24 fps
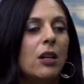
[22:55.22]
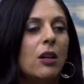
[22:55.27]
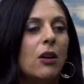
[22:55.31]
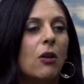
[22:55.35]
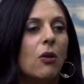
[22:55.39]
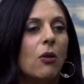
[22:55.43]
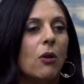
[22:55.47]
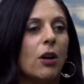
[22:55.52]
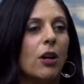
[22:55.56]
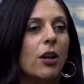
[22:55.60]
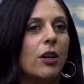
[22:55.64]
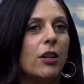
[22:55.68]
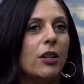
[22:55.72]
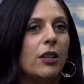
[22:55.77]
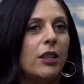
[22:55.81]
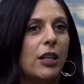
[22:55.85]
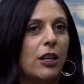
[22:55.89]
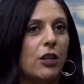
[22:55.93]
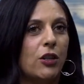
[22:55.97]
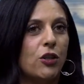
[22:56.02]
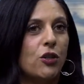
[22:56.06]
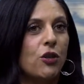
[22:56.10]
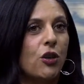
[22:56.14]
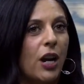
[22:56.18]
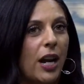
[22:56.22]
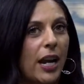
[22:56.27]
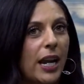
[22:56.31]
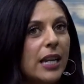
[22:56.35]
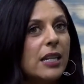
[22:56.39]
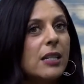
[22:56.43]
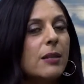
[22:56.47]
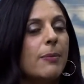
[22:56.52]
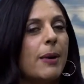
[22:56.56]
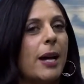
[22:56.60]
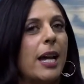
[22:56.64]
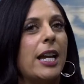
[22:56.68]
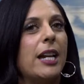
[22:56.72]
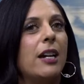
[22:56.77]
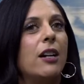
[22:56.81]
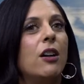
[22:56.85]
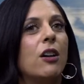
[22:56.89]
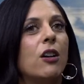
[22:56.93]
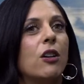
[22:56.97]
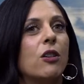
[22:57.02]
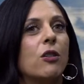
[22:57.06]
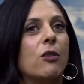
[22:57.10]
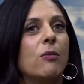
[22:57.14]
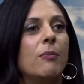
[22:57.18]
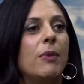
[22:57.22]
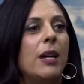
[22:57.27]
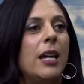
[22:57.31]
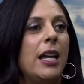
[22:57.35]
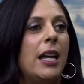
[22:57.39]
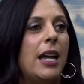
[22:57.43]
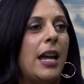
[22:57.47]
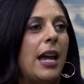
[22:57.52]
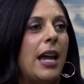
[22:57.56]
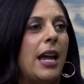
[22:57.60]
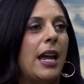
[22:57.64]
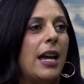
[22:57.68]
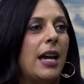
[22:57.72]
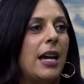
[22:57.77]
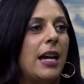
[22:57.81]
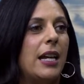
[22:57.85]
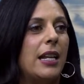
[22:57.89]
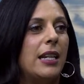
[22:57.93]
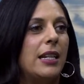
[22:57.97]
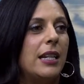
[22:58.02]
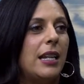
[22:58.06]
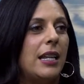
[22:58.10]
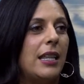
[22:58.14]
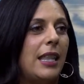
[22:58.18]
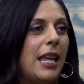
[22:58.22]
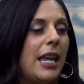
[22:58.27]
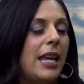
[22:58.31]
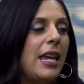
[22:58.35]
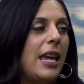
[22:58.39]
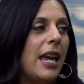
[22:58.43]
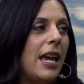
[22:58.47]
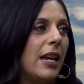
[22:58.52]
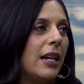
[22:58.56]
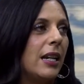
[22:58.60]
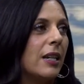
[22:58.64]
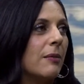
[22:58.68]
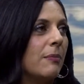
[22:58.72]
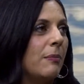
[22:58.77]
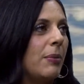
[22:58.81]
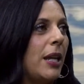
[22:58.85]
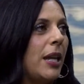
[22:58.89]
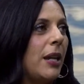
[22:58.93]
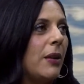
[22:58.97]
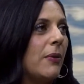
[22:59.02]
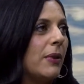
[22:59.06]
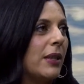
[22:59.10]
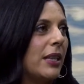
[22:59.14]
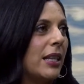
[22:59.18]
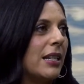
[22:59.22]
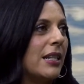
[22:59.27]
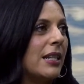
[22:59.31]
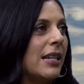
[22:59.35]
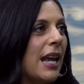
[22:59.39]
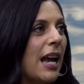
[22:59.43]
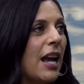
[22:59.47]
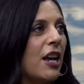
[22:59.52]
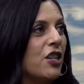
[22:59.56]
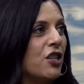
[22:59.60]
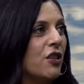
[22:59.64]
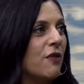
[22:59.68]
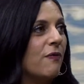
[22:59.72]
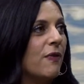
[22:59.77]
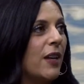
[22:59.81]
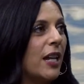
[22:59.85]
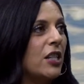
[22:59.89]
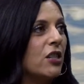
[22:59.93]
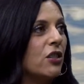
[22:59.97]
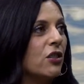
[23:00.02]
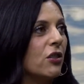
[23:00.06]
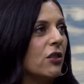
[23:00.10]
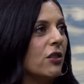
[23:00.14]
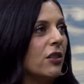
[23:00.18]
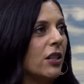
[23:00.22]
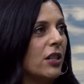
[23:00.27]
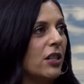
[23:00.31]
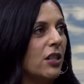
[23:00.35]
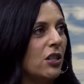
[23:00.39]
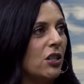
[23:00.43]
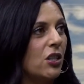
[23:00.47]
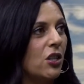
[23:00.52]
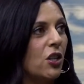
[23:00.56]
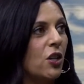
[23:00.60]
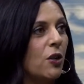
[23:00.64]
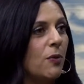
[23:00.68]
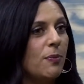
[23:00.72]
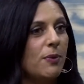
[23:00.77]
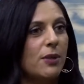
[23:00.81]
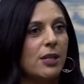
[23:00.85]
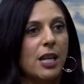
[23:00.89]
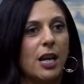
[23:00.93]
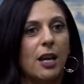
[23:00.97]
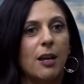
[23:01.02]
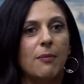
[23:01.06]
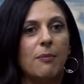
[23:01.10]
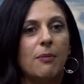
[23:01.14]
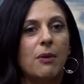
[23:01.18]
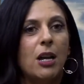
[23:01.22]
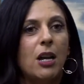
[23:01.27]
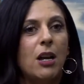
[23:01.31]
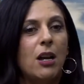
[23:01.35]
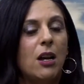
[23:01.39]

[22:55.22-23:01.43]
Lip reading: or they're trying to buy a home and they can't compete with this cash investor that scoops up,